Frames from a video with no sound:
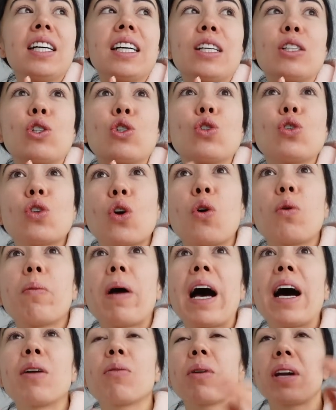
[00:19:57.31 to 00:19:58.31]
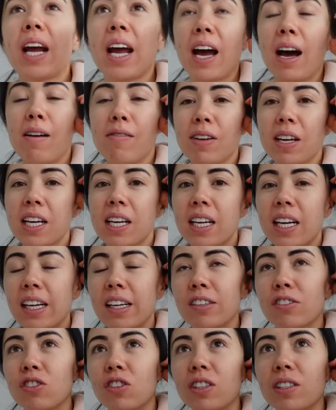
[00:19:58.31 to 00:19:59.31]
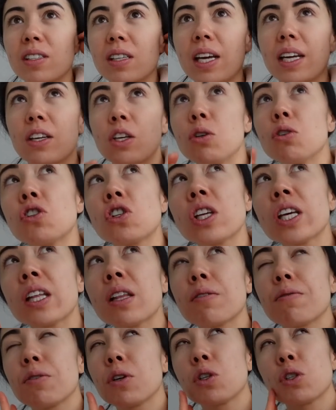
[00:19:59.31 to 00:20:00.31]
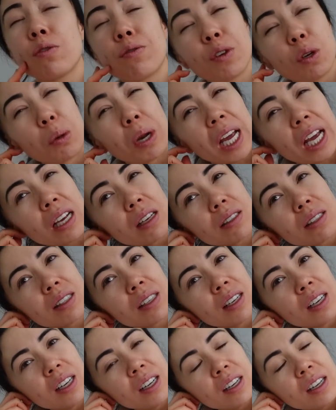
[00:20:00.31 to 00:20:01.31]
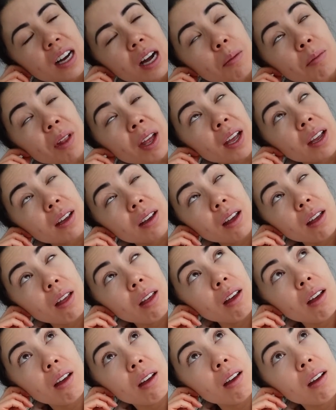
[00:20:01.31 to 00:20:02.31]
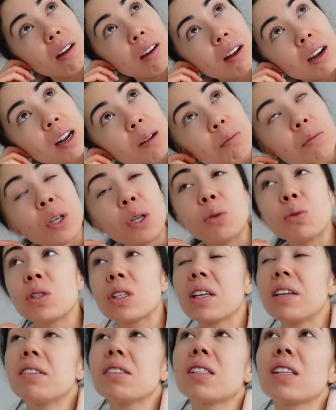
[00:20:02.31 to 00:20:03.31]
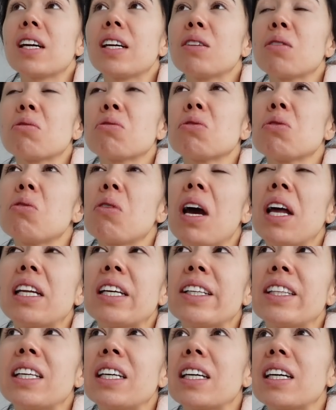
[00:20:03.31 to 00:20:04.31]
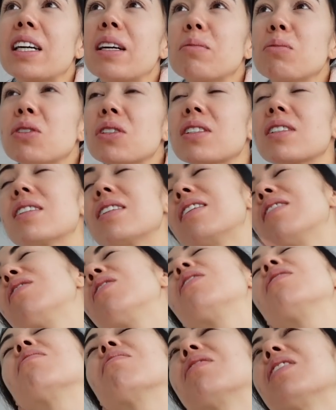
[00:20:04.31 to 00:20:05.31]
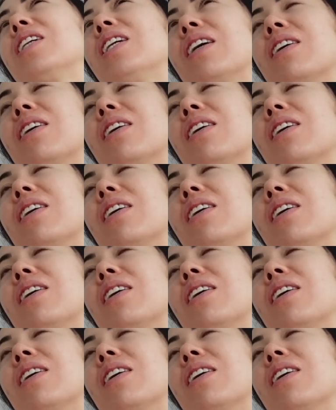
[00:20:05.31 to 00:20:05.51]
It's so bad when I have it. And it's just like, usually the first few days I'm like, I'm useless and I don't do anything and I'm just, you